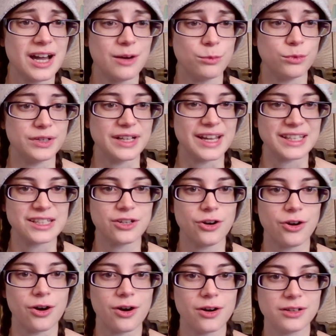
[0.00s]
come when I
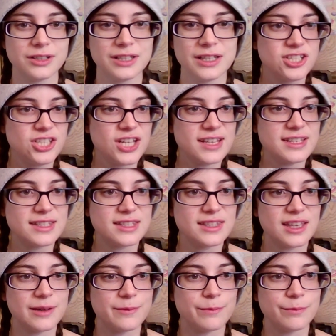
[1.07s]
call. Chase
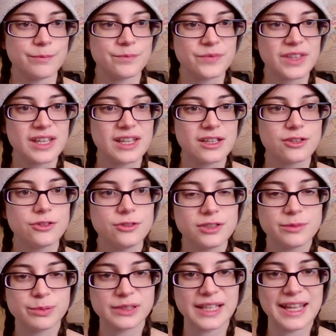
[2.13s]
them. Good